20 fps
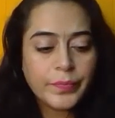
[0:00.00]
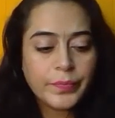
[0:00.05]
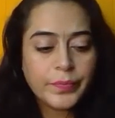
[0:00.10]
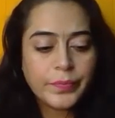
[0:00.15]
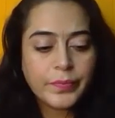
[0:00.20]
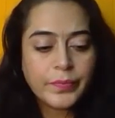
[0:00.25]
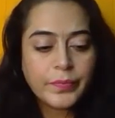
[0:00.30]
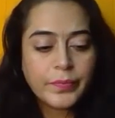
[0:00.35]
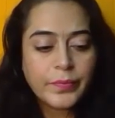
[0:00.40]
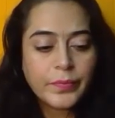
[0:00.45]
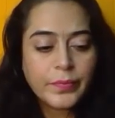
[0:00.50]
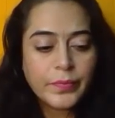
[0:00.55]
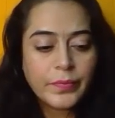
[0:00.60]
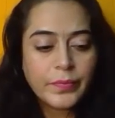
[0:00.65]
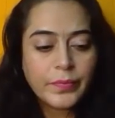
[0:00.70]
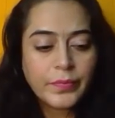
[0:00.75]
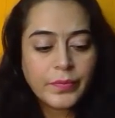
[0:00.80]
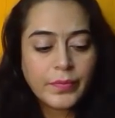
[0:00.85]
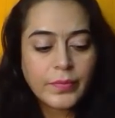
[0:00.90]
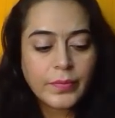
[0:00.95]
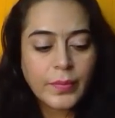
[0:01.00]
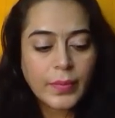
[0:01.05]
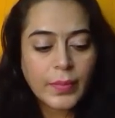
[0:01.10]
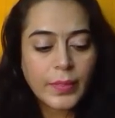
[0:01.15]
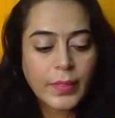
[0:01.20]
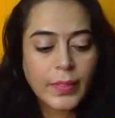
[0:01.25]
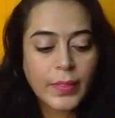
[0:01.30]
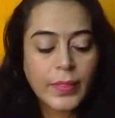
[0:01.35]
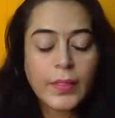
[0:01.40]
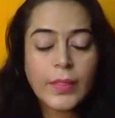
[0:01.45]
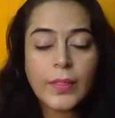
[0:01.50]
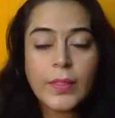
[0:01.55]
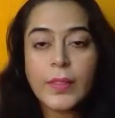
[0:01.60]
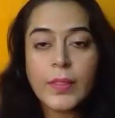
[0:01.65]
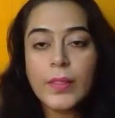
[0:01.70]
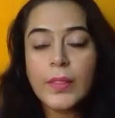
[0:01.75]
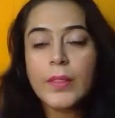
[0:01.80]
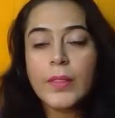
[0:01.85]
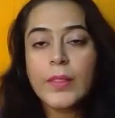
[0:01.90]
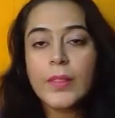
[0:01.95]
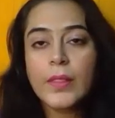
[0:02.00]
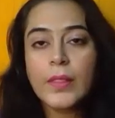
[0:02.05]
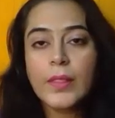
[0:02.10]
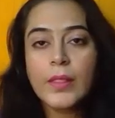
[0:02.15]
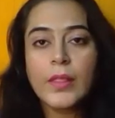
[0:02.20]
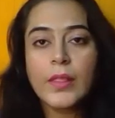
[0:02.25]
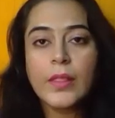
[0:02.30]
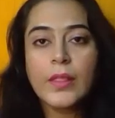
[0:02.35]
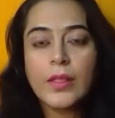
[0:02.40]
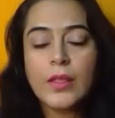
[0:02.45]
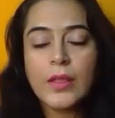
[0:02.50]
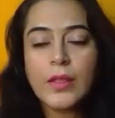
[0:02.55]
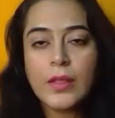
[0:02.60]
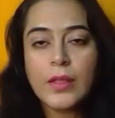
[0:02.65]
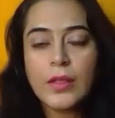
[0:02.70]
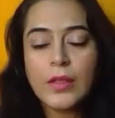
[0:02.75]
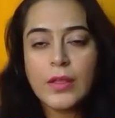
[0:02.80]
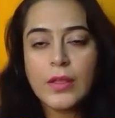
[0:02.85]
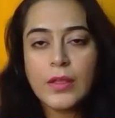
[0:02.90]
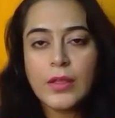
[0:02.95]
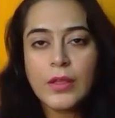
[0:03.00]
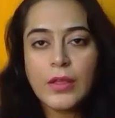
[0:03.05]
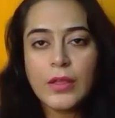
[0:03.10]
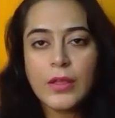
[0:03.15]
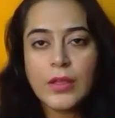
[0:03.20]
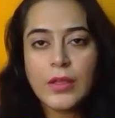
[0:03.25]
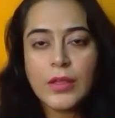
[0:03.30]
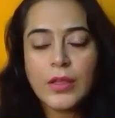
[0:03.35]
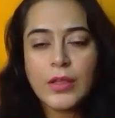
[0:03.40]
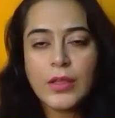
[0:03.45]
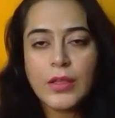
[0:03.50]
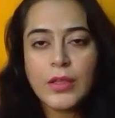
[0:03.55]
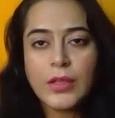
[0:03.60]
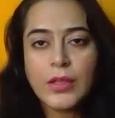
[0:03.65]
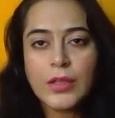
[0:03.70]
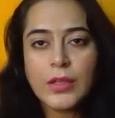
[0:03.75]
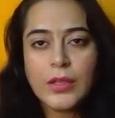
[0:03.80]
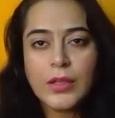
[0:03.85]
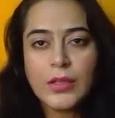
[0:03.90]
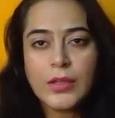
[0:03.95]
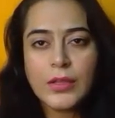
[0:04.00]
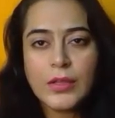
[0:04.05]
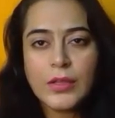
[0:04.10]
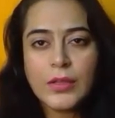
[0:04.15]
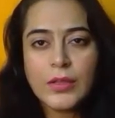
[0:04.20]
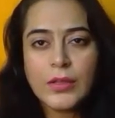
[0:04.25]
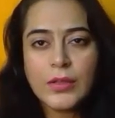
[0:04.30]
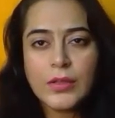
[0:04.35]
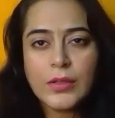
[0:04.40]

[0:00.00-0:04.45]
(silence)